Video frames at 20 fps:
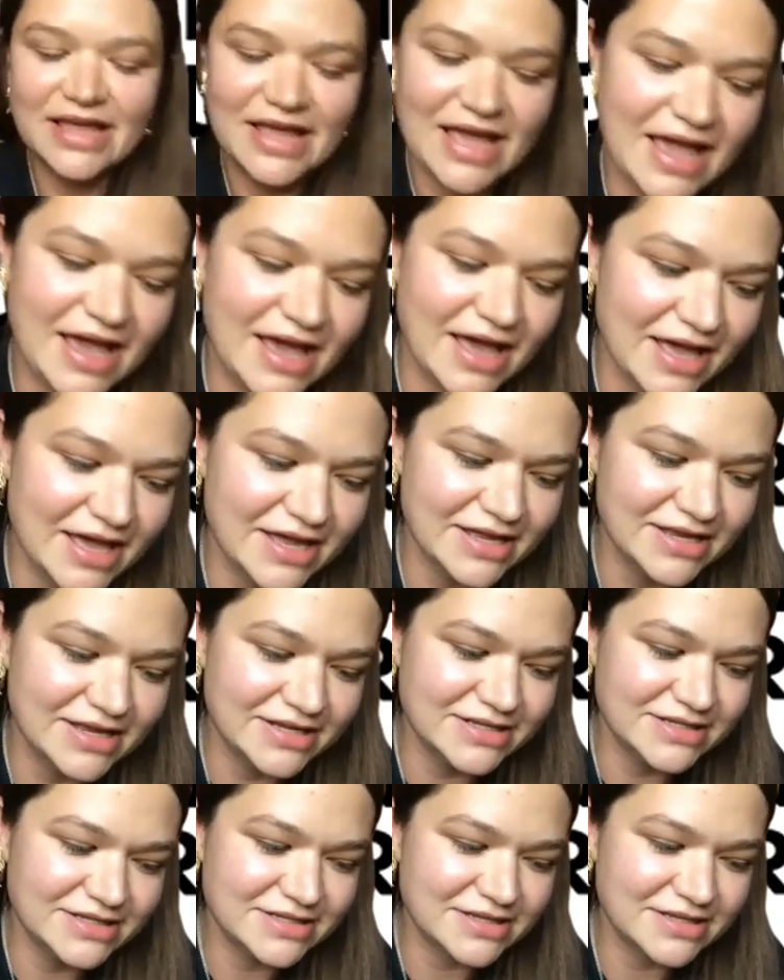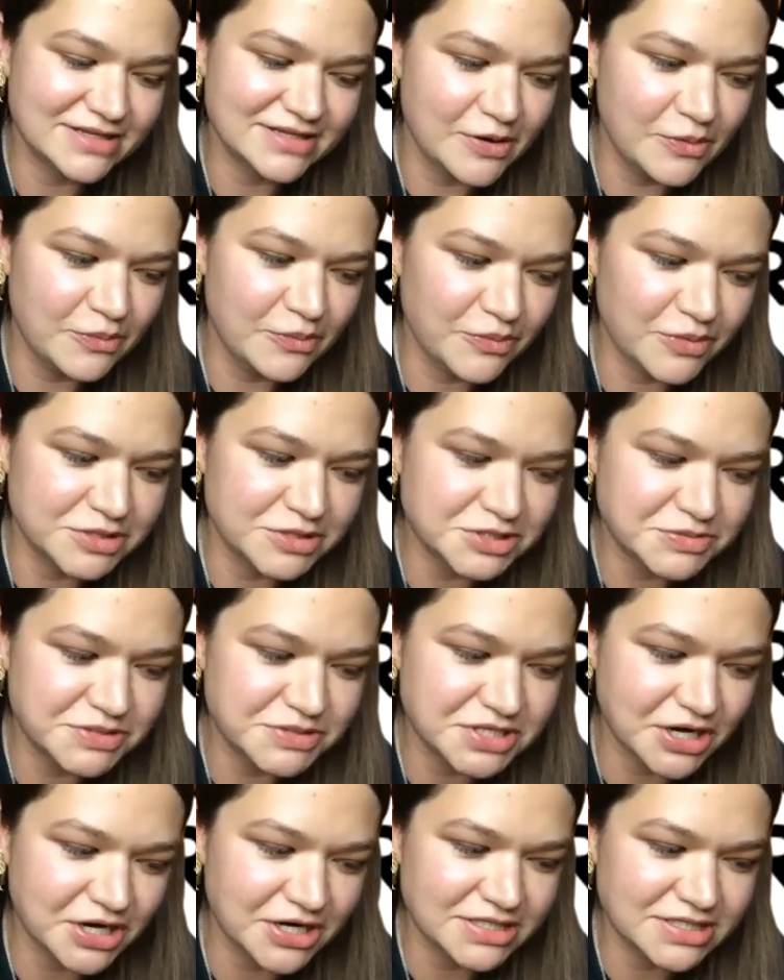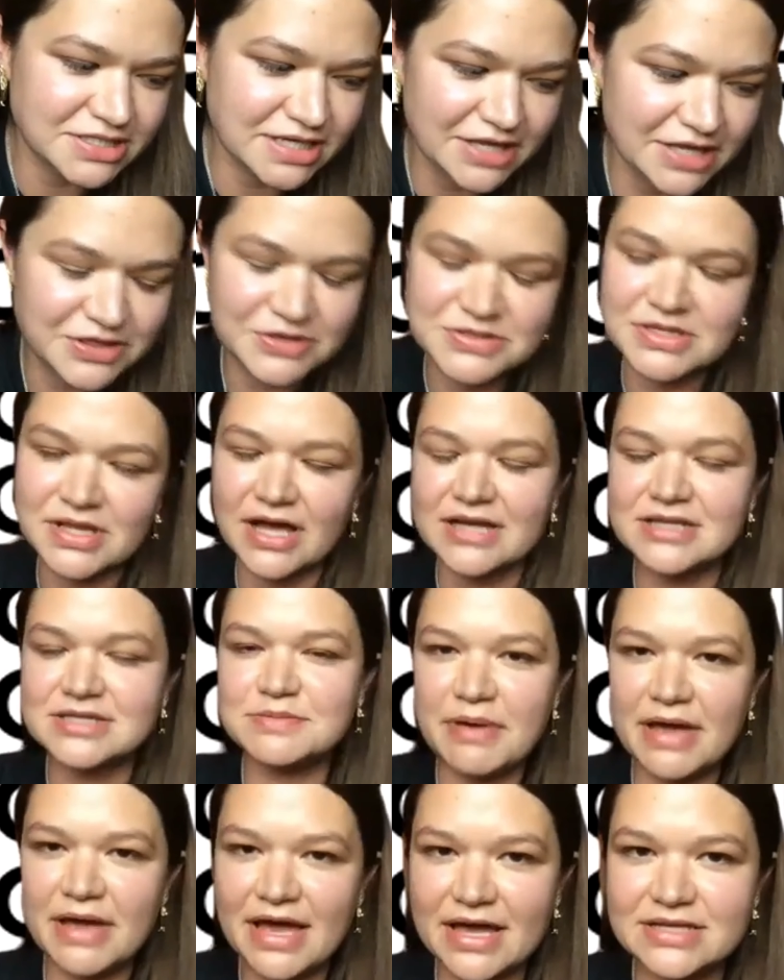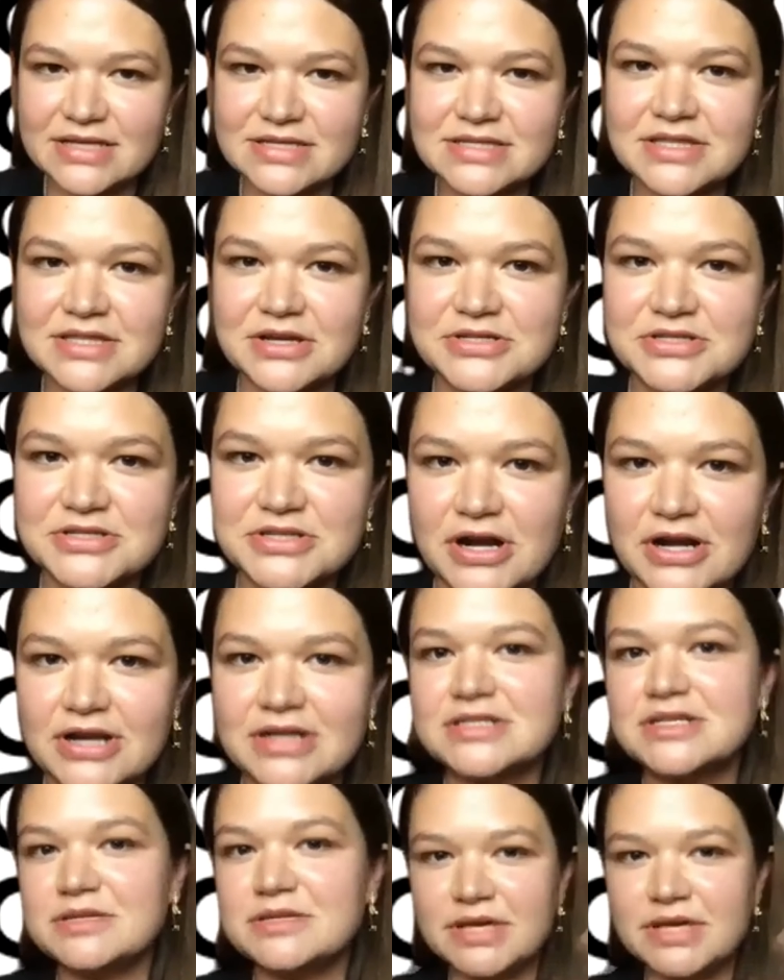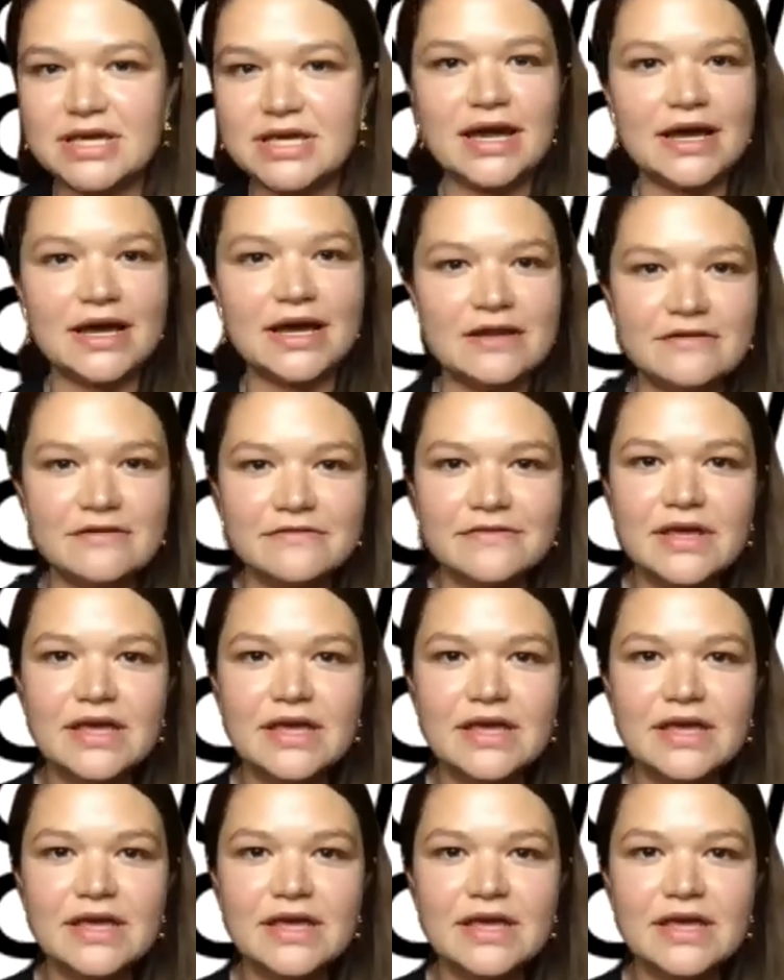And once we started to get those laws passed, there started to be kind of